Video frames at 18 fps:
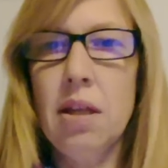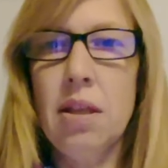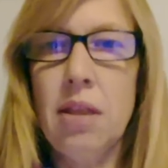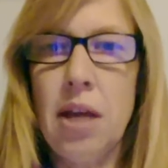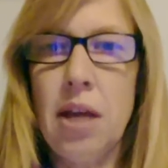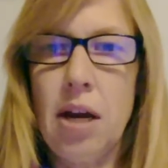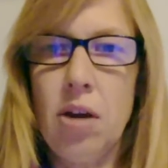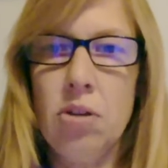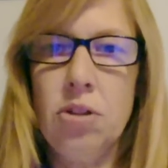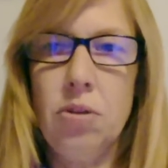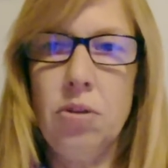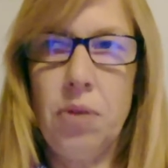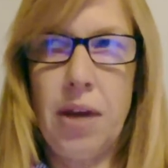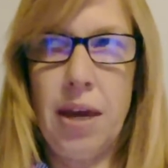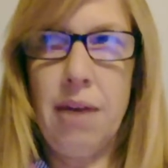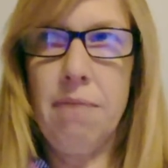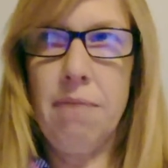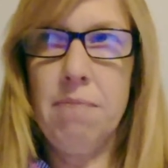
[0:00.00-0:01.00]
they also
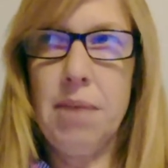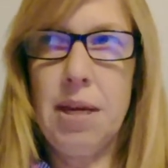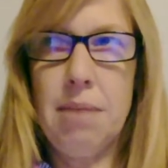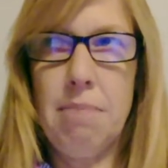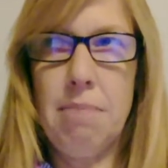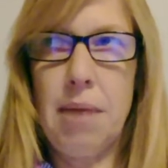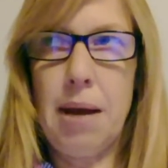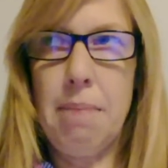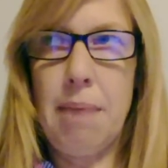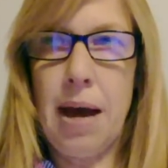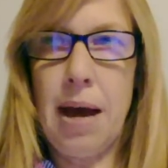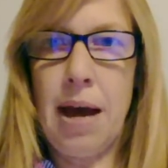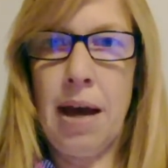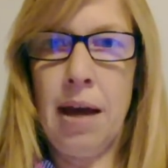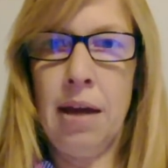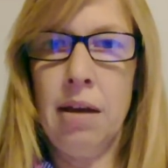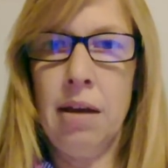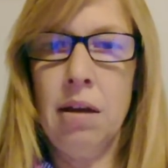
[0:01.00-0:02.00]
gave me in my
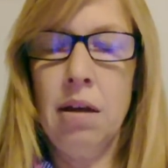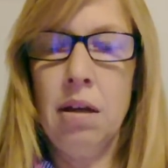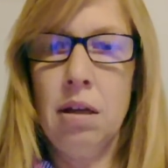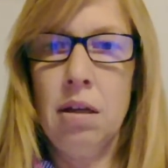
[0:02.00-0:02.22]
bag,